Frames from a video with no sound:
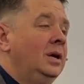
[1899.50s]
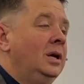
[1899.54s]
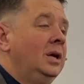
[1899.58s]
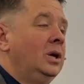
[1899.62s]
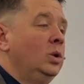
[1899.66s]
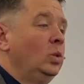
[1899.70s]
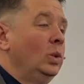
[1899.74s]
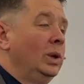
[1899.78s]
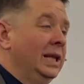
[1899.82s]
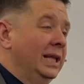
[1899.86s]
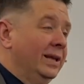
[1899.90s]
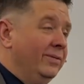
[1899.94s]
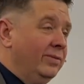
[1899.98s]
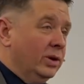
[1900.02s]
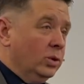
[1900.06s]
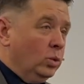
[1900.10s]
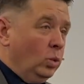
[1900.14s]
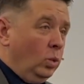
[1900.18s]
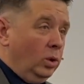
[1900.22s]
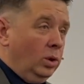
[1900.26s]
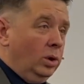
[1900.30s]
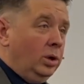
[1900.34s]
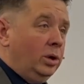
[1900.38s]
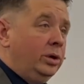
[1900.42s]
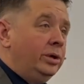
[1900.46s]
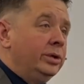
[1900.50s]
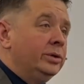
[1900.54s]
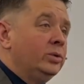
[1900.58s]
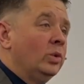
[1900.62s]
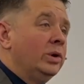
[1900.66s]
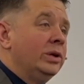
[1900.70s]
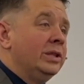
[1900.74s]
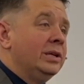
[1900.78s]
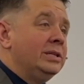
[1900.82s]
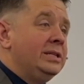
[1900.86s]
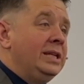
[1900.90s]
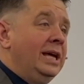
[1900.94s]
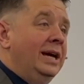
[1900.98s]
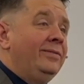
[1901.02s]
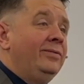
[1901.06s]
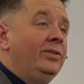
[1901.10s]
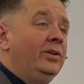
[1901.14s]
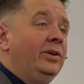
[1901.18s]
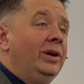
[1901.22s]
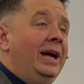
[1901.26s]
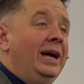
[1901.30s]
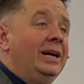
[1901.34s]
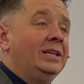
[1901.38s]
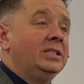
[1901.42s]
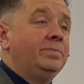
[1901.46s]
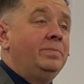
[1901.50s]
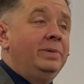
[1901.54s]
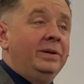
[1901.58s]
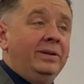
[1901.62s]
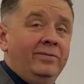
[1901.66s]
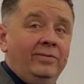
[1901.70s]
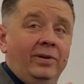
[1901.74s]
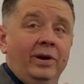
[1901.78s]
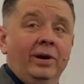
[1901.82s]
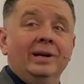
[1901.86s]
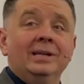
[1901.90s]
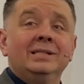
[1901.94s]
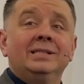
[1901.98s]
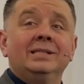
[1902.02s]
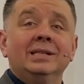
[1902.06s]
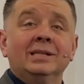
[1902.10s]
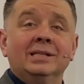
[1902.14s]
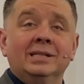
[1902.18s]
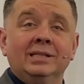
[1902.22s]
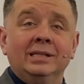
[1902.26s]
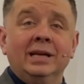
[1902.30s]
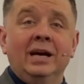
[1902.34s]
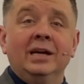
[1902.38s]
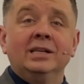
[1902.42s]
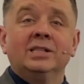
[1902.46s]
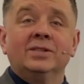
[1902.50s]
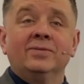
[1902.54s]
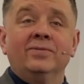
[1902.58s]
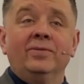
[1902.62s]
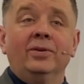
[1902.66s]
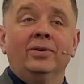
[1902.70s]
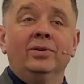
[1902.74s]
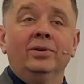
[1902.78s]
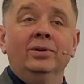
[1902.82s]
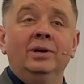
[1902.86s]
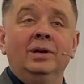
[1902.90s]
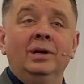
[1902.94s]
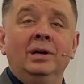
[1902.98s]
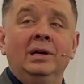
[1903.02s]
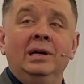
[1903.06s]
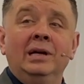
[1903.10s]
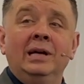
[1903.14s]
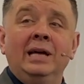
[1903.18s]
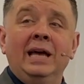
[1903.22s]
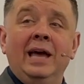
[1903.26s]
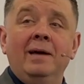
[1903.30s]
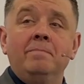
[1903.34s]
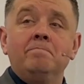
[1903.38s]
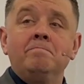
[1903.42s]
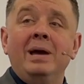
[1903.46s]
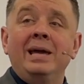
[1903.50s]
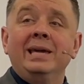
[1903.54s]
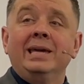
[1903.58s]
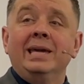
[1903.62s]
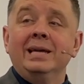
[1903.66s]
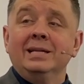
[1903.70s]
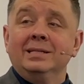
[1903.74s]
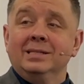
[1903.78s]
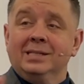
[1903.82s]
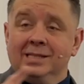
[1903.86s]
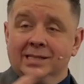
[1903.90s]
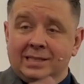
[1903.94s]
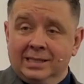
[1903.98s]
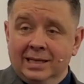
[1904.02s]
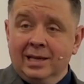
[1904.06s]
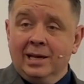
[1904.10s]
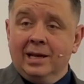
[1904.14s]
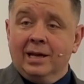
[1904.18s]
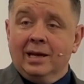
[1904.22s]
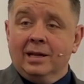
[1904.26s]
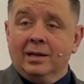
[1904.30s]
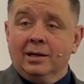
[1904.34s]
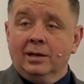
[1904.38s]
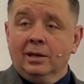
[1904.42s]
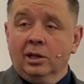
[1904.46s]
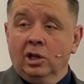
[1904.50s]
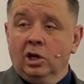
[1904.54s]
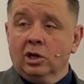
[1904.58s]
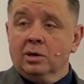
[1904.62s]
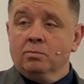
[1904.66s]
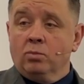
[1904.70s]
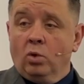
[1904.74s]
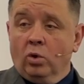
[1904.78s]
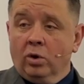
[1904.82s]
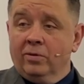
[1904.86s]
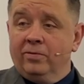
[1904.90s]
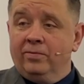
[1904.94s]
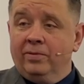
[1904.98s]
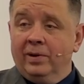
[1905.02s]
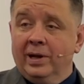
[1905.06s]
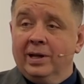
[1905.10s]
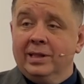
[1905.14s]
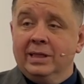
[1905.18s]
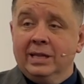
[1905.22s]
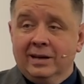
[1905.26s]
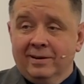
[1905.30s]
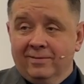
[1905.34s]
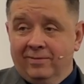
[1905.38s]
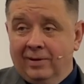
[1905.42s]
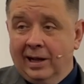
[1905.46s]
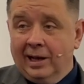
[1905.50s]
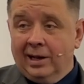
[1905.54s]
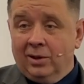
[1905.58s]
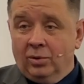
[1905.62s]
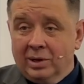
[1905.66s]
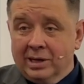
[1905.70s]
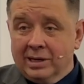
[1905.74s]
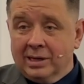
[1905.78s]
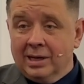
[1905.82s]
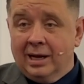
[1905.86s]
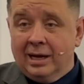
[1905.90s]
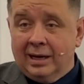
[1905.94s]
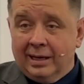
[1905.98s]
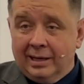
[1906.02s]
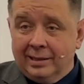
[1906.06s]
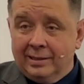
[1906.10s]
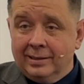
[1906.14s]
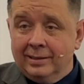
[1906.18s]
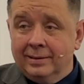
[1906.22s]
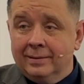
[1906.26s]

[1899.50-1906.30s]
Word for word: We live in a world where the devil has been very successful at making sin look more fun than following God.